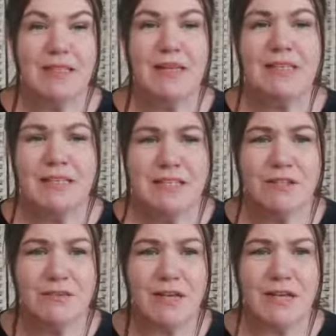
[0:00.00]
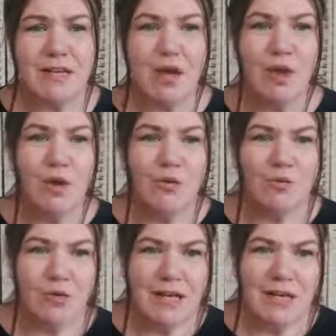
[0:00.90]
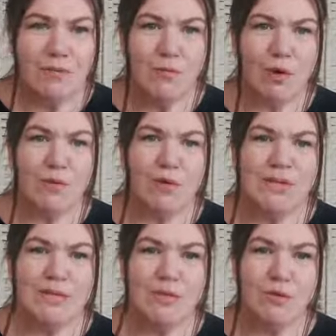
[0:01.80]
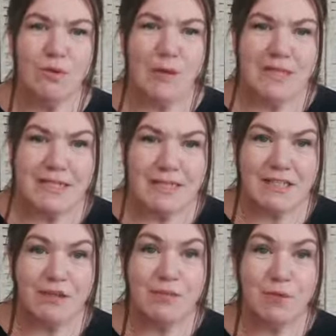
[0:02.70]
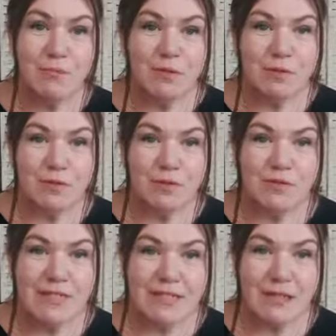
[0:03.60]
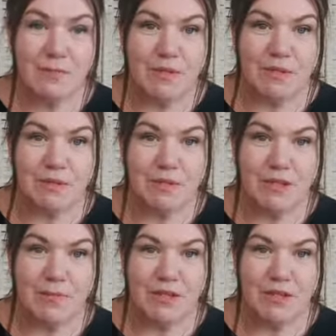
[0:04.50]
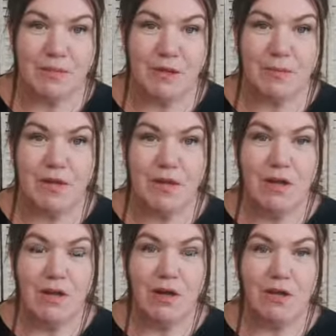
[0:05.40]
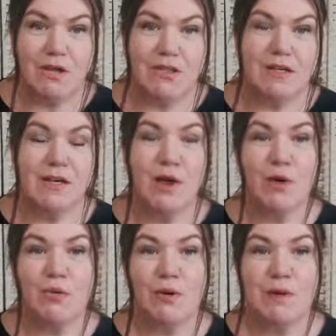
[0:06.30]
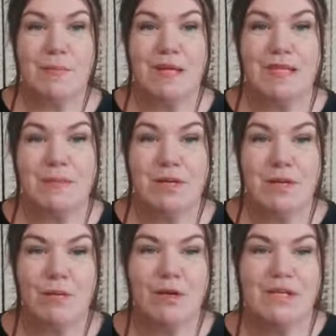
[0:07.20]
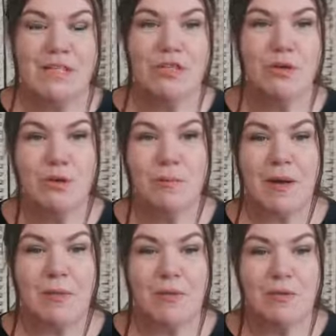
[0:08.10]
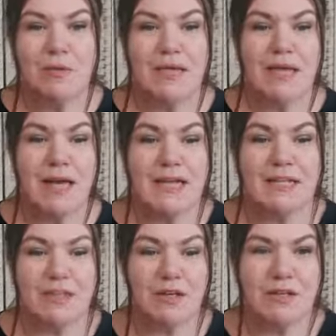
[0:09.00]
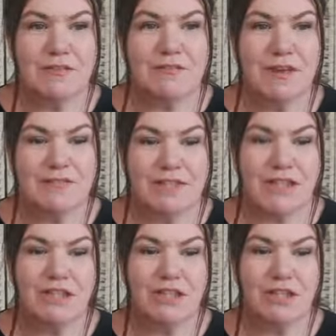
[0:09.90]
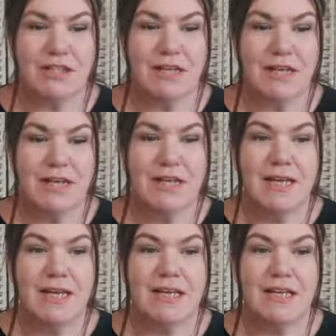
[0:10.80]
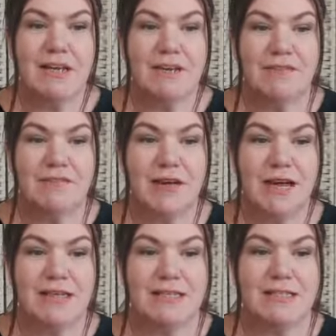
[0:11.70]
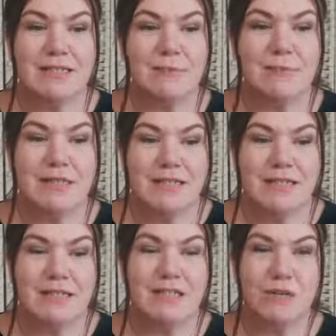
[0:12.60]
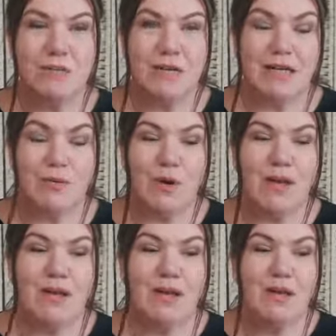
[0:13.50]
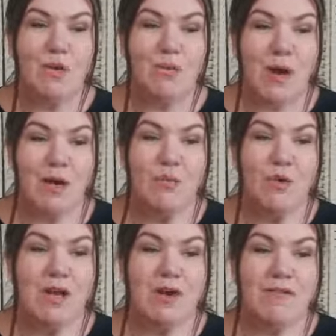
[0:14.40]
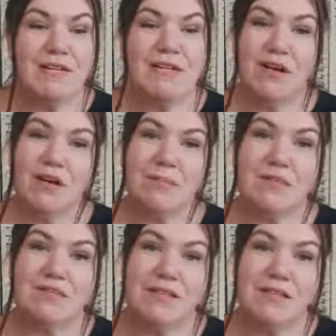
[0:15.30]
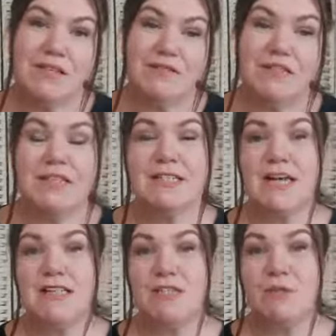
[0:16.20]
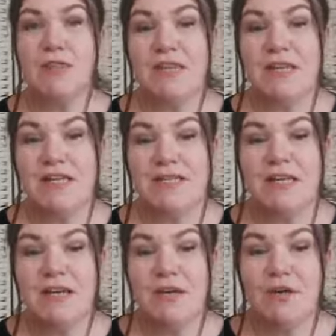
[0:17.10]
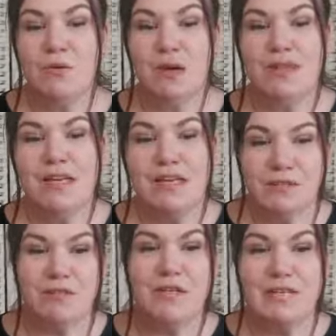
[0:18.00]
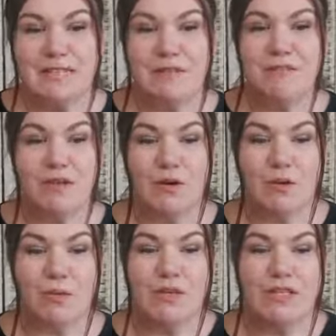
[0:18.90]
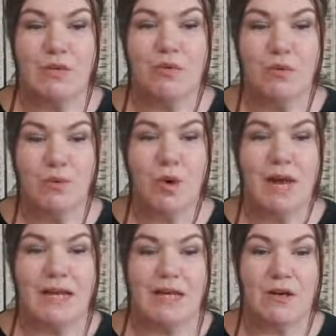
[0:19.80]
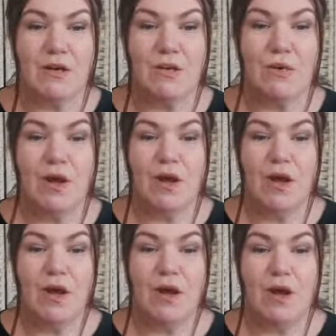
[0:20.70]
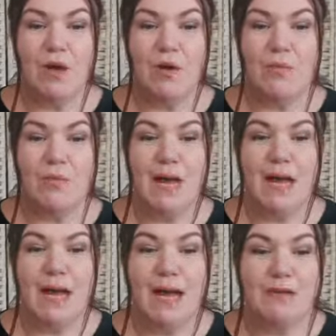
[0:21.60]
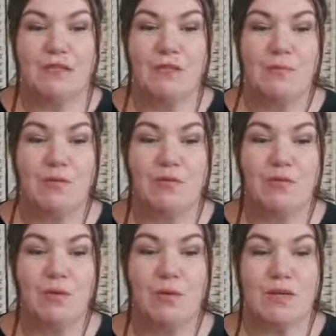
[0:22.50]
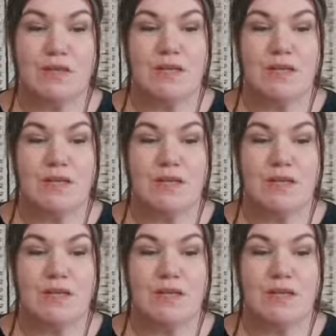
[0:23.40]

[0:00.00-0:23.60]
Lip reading: And this is really, really what I wanted to talk about today. So I've got multiple screens opening, so I'll just make sure I'm on where I'm meant to be. I wanted to talk about building a solid foundation in life and business, really, when we are in times of these shifting sands, when things are really difficult, and we don't quite know how to move forward.